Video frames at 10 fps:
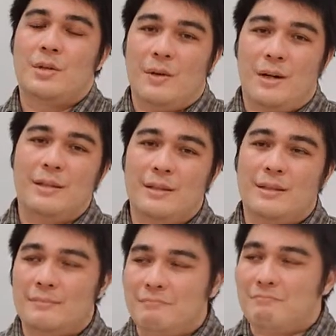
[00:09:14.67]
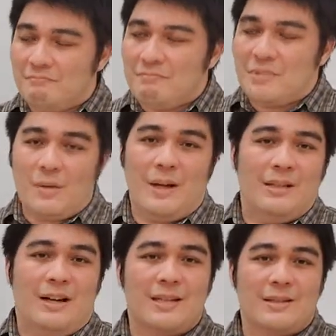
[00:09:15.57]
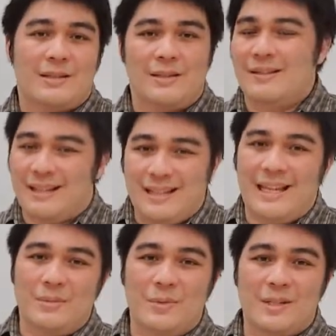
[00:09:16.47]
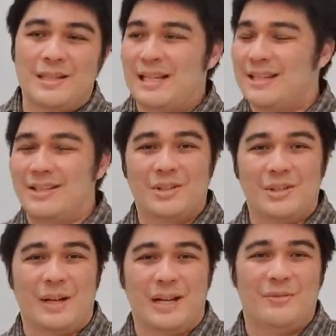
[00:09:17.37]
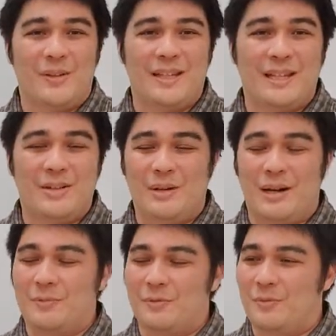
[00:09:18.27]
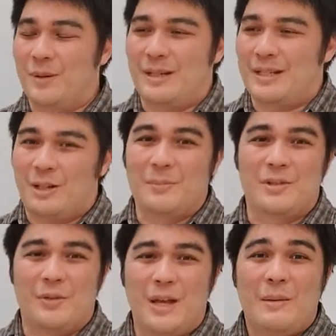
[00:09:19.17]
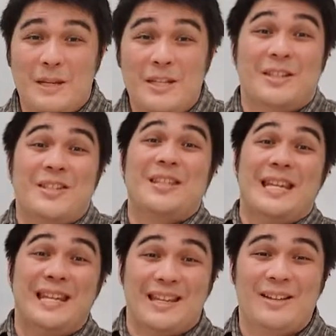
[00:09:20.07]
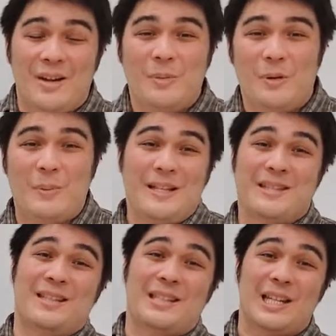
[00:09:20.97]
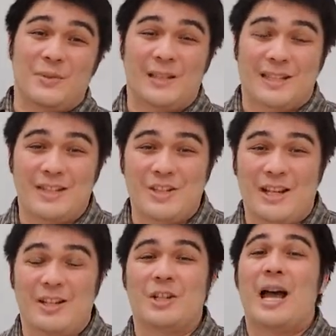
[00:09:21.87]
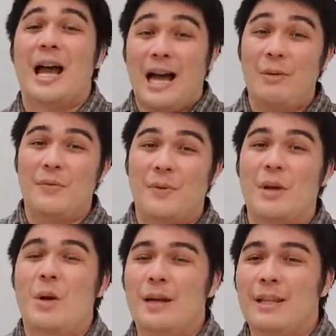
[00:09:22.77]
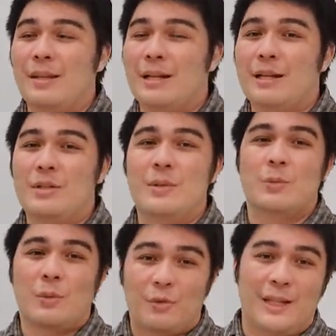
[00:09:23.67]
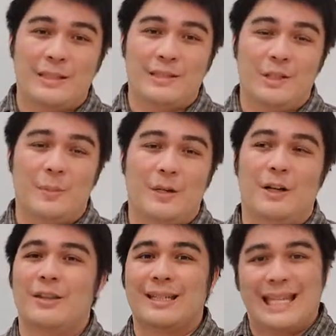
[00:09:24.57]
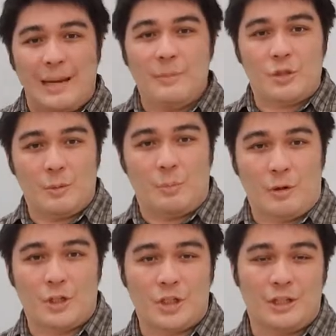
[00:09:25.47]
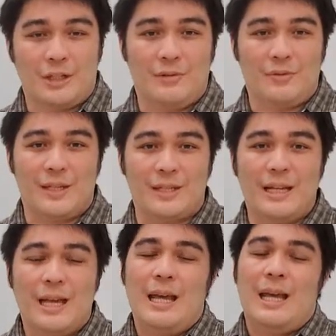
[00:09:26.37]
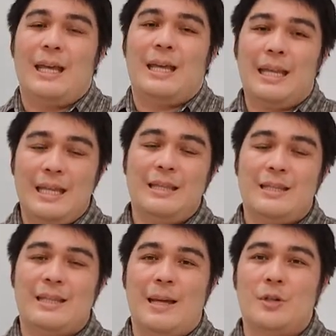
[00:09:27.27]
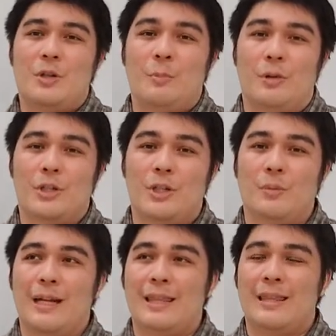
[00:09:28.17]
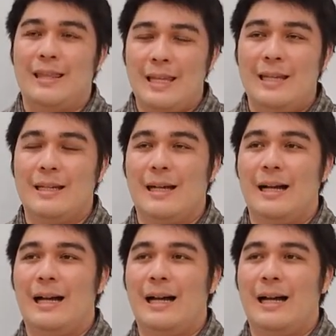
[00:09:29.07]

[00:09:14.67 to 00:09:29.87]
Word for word: So on the so I lost. That was not such a great video um, in terms of me succeeding or being successful at this challenge. However, what I thought I'd do is reflect a little bit on the chemistry portion of this in this chemistry portion, what I think